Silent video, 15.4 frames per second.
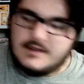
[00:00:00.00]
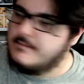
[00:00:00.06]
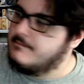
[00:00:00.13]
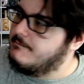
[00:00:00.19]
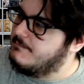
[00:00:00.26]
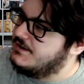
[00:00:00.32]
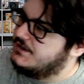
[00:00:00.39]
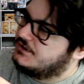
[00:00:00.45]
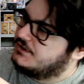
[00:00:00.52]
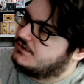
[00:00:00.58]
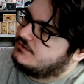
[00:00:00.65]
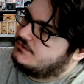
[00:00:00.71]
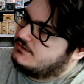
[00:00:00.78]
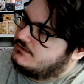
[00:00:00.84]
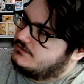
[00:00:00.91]

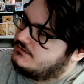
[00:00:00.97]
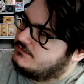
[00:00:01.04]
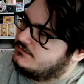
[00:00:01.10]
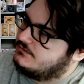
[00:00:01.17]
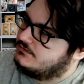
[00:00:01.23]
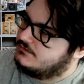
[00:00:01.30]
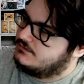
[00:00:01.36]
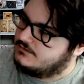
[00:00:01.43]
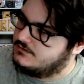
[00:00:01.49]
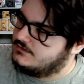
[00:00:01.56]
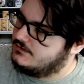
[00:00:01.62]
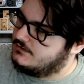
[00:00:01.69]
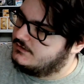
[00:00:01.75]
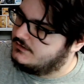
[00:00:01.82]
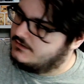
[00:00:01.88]
Binacle
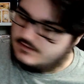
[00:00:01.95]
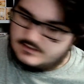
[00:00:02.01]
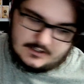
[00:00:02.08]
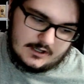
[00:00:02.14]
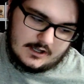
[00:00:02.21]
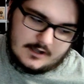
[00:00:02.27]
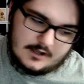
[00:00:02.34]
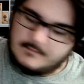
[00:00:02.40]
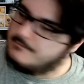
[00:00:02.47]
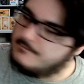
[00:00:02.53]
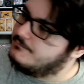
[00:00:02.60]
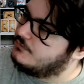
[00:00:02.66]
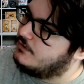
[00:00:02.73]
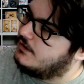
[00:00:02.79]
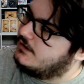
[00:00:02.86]
um,
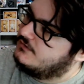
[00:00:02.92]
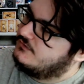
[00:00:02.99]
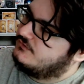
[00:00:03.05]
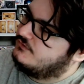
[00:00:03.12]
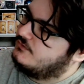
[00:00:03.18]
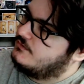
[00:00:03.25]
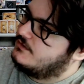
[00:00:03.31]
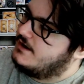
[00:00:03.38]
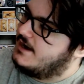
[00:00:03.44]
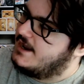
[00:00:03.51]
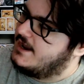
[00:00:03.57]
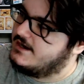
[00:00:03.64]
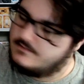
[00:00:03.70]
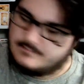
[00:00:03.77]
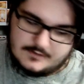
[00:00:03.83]
Bronzor
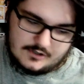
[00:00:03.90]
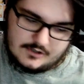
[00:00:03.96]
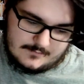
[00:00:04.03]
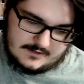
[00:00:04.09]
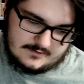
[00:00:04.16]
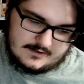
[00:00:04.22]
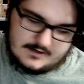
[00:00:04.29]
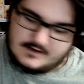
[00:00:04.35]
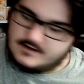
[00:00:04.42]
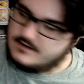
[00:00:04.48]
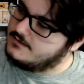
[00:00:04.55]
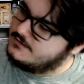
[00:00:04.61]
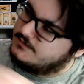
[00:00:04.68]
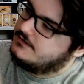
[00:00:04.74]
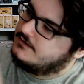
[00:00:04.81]
and a Burmy there.
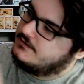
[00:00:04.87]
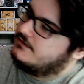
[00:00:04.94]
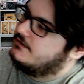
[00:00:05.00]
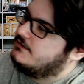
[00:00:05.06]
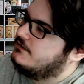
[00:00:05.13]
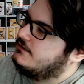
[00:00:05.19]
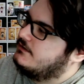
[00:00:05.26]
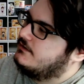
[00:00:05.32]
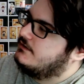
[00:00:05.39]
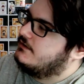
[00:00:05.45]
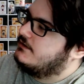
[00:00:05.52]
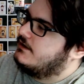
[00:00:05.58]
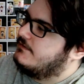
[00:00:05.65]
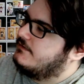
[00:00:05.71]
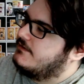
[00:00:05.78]

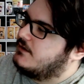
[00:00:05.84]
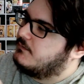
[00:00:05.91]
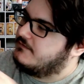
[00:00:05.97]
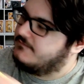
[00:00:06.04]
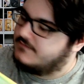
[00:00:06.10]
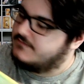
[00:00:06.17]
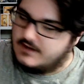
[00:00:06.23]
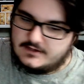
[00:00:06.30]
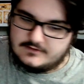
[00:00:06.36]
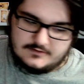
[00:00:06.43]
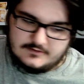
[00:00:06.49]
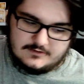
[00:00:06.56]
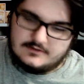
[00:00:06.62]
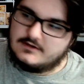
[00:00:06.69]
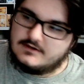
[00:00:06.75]
Then we've got
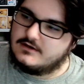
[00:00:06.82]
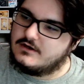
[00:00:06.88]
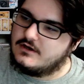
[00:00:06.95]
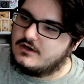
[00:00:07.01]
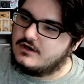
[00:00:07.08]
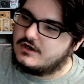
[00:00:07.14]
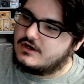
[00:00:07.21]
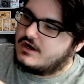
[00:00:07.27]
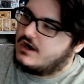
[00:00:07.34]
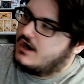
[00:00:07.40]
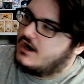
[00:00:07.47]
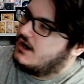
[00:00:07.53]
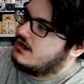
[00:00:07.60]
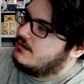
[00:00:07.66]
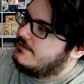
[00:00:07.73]

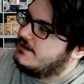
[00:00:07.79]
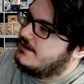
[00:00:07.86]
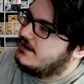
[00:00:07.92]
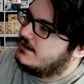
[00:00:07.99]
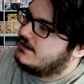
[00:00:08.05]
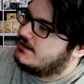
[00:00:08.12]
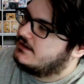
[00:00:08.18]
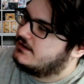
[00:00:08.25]
Carbink,